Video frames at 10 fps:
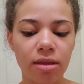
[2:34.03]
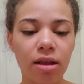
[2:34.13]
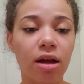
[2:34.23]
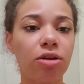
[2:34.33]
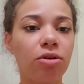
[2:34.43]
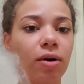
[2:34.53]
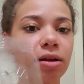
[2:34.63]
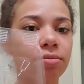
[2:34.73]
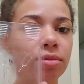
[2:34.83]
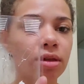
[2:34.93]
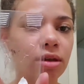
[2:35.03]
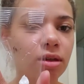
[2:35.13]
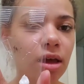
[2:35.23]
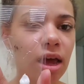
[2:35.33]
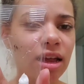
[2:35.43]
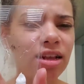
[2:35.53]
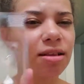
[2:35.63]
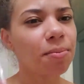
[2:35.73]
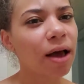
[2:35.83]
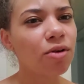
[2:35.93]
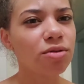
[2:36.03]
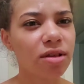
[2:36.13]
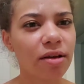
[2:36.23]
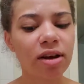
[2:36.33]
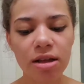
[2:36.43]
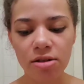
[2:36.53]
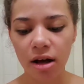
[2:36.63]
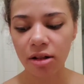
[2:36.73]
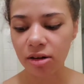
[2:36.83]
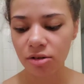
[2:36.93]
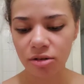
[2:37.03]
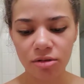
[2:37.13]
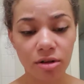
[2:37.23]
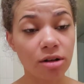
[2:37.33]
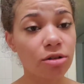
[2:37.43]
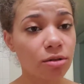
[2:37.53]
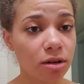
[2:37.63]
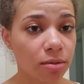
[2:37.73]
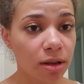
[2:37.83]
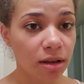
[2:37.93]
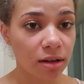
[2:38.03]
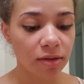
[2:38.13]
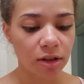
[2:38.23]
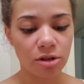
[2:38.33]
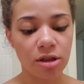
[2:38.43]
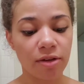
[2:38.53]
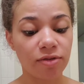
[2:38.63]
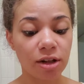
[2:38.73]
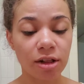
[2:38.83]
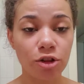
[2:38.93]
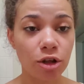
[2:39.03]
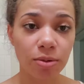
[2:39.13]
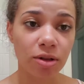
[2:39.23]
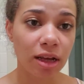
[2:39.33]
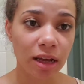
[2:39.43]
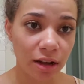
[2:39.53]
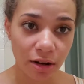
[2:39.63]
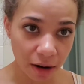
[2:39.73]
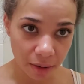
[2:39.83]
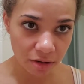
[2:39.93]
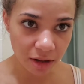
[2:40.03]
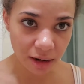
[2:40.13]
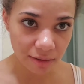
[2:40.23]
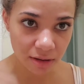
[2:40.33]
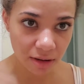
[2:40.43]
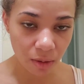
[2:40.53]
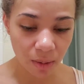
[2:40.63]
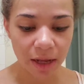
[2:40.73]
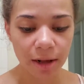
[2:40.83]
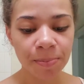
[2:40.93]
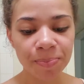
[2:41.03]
a new one. And it's about $7, $8, so it's not too expensive. It's definitely cheaper than getting your eyebrows done every single week,